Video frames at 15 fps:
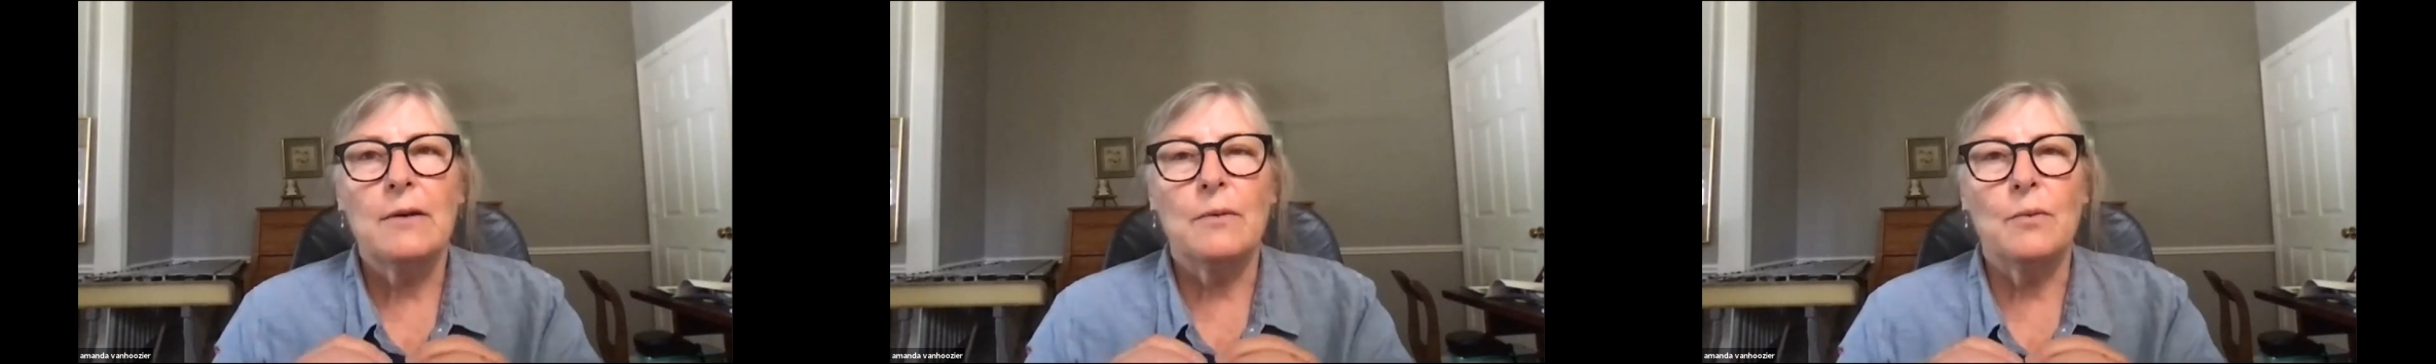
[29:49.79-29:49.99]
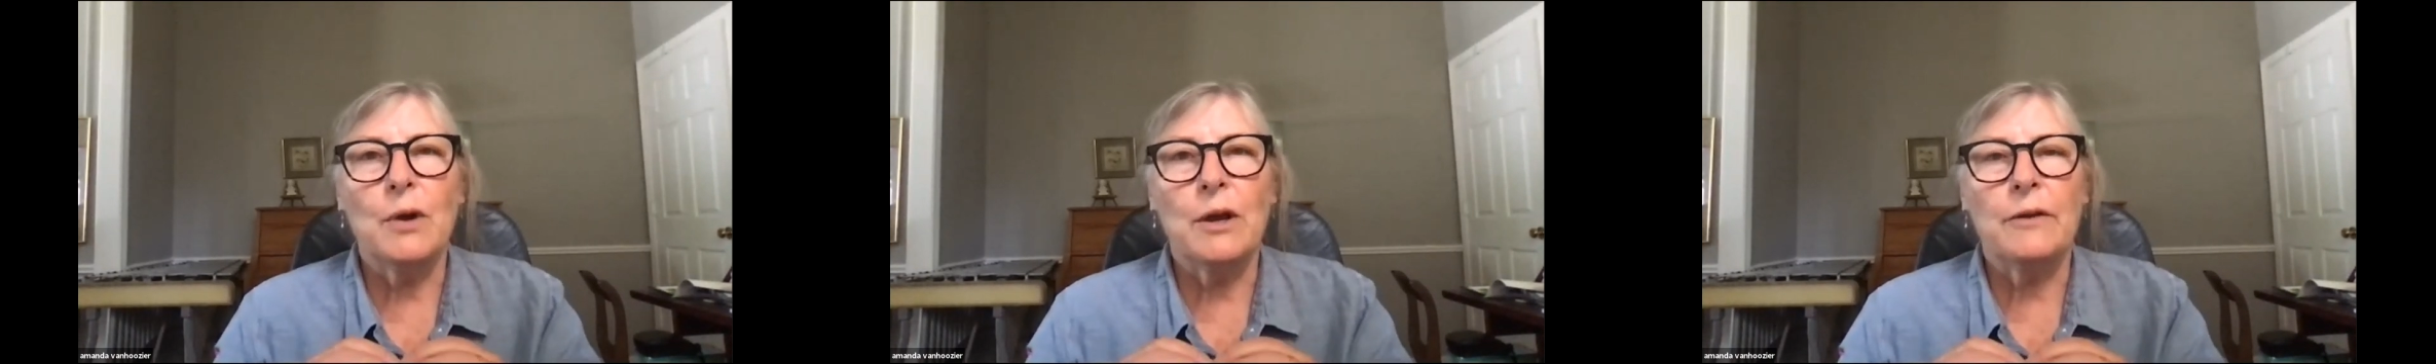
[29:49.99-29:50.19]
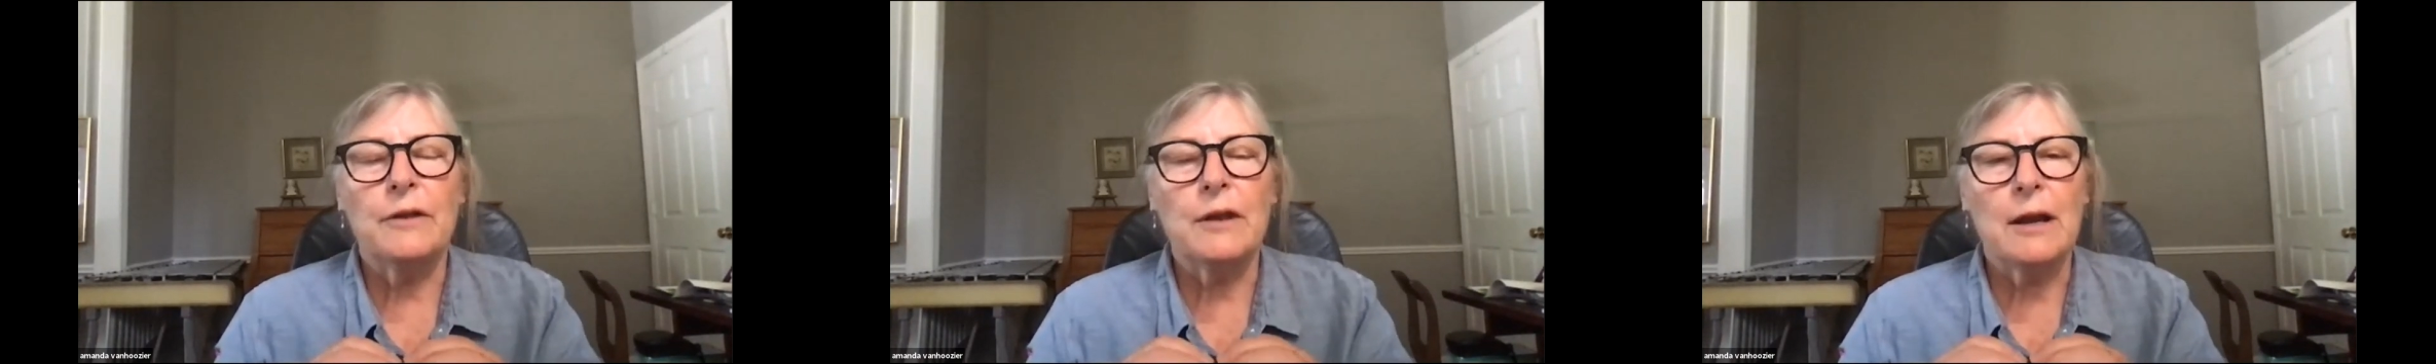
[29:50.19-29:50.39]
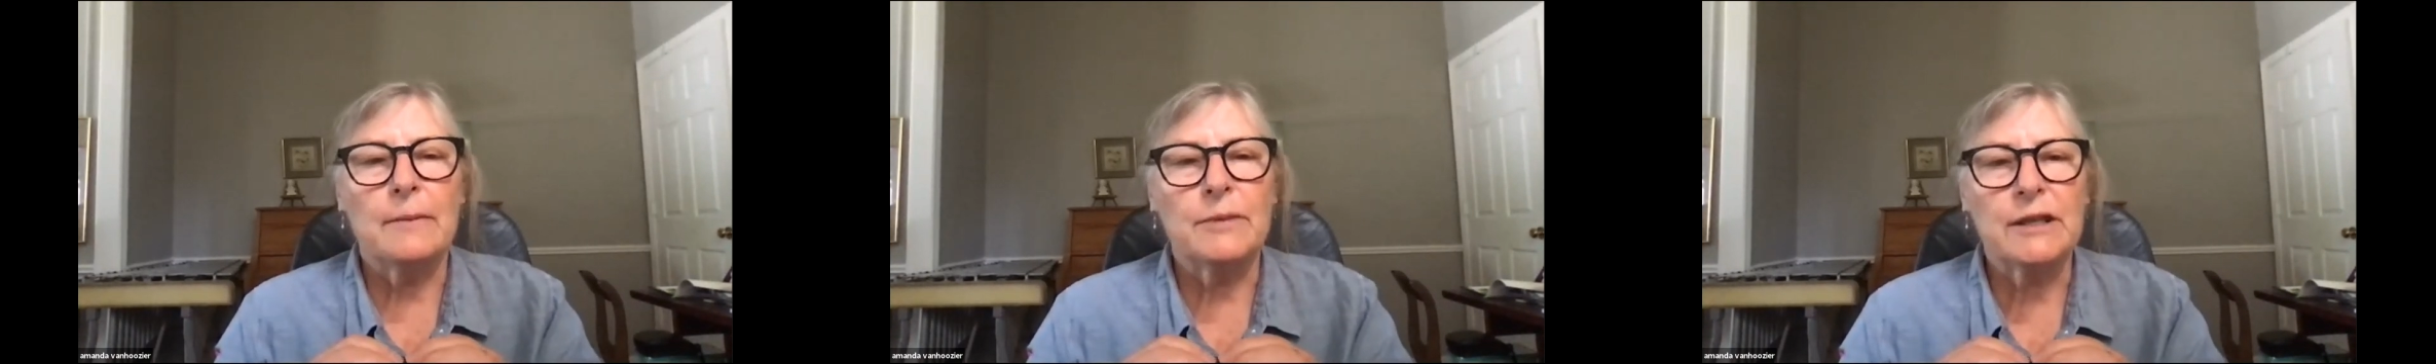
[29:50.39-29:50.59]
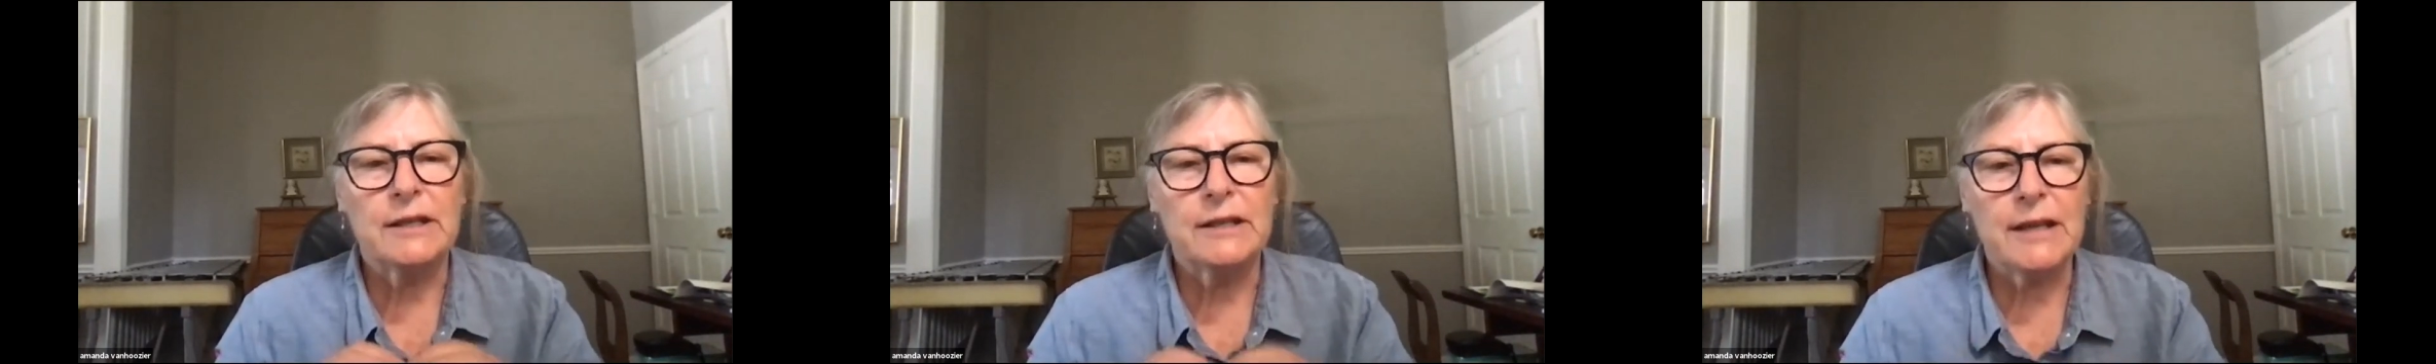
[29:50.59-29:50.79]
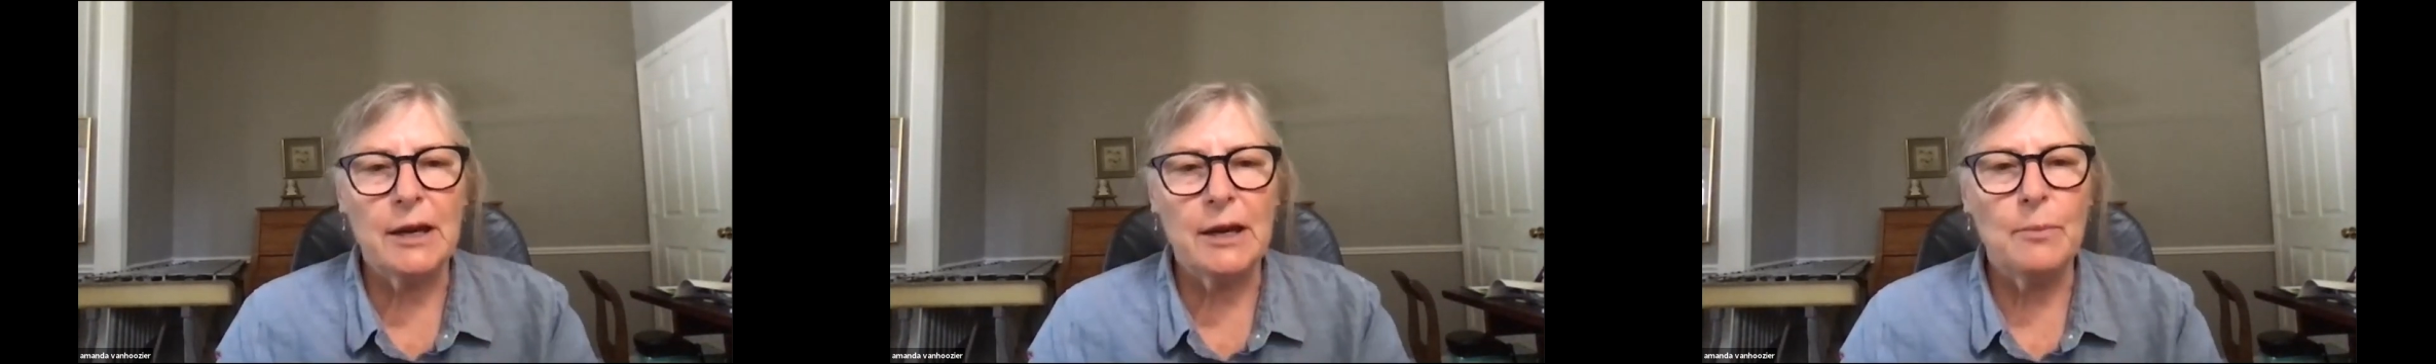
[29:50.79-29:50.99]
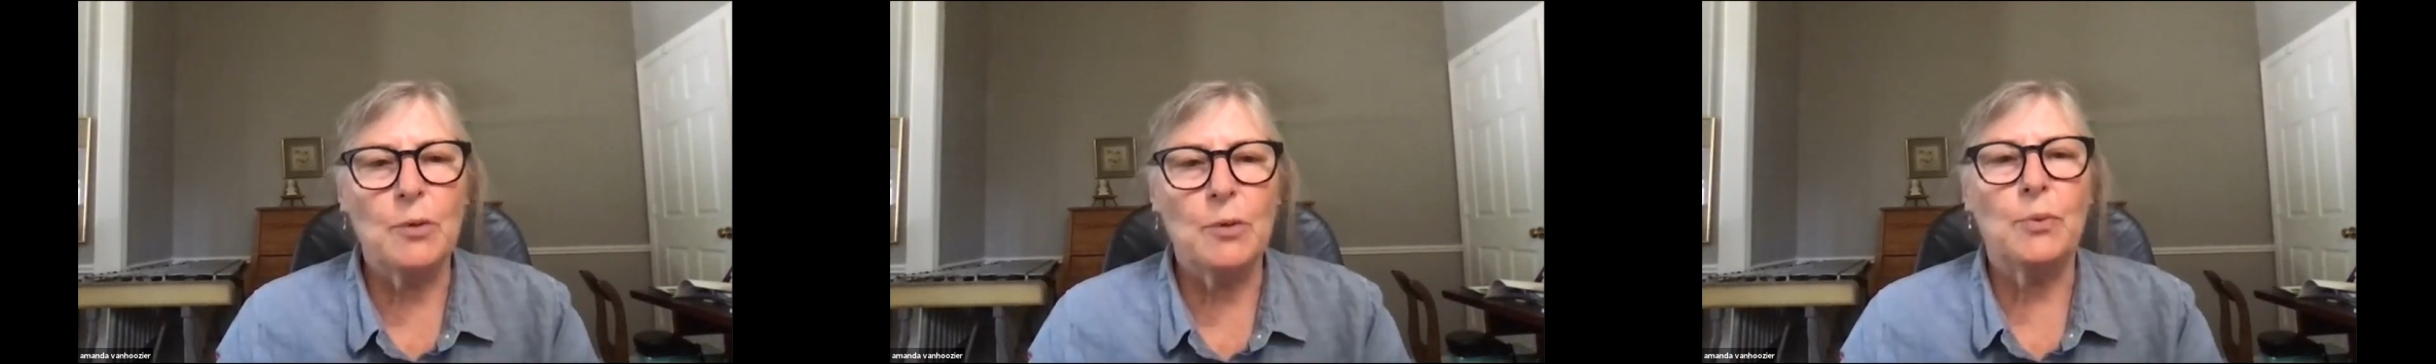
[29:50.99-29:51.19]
with sustainable